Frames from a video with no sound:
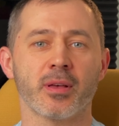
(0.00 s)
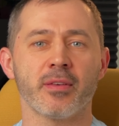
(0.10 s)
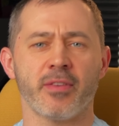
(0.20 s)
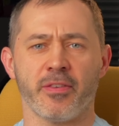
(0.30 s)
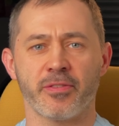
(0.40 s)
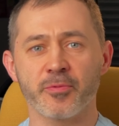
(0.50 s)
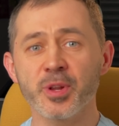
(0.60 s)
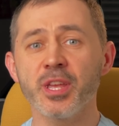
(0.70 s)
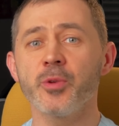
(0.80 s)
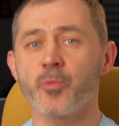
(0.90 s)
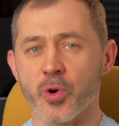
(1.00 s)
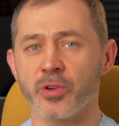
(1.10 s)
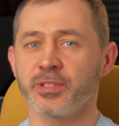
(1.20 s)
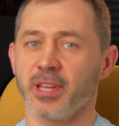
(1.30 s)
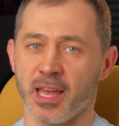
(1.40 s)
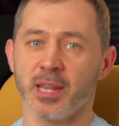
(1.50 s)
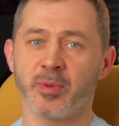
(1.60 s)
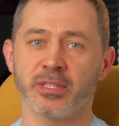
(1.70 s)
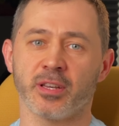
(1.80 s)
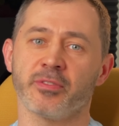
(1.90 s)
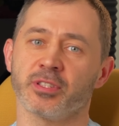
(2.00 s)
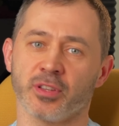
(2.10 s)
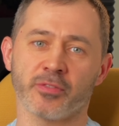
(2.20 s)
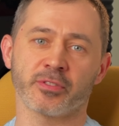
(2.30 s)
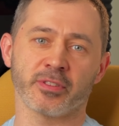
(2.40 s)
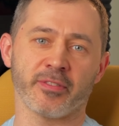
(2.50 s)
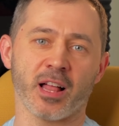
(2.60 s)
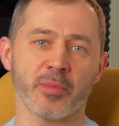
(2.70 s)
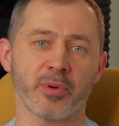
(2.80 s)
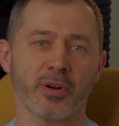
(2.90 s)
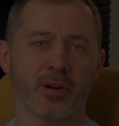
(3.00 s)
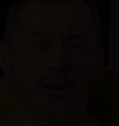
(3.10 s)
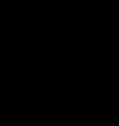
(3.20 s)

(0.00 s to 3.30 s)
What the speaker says: The 3 worst enemies of a software developer.